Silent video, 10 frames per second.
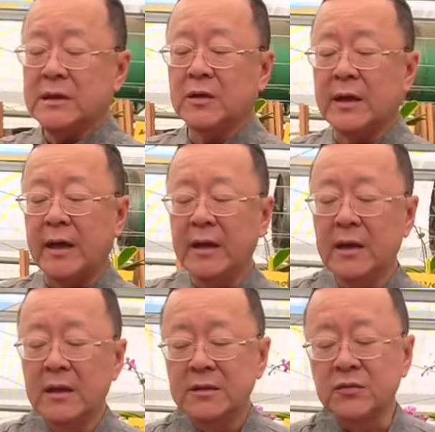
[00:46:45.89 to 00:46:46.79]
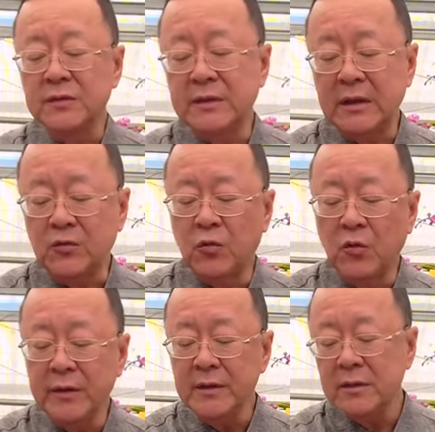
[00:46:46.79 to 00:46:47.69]
Okay, so they're
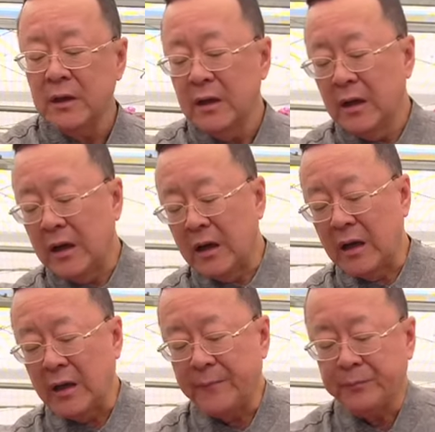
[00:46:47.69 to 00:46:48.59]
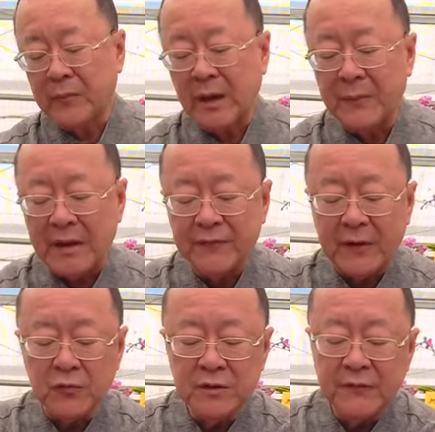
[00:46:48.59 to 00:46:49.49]
growing, but if I
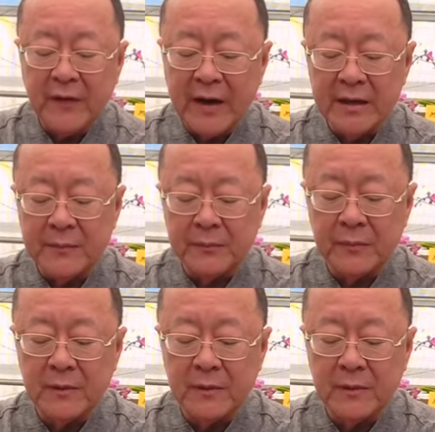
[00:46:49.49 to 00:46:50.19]
don't divide them,